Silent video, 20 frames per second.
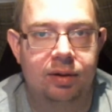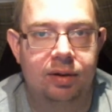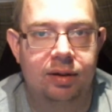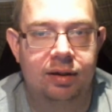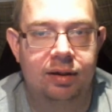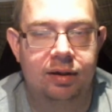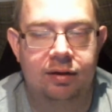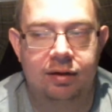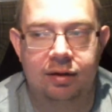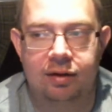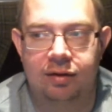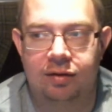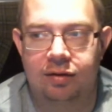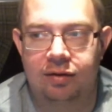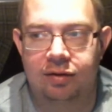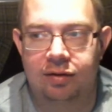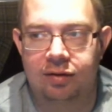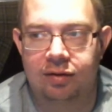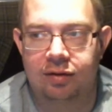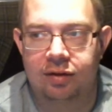
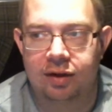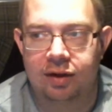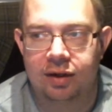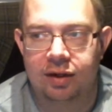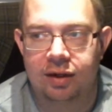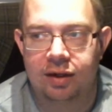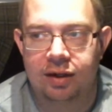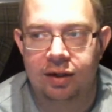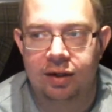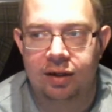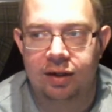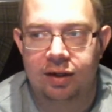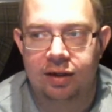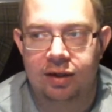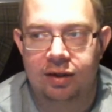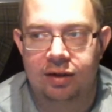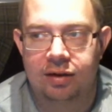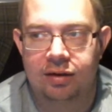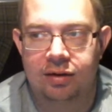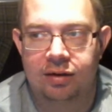It's,
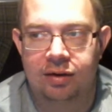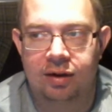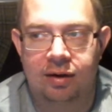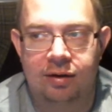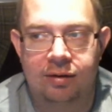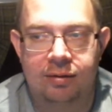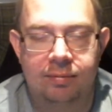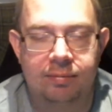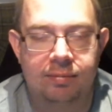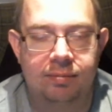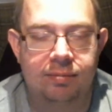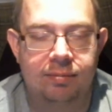you know,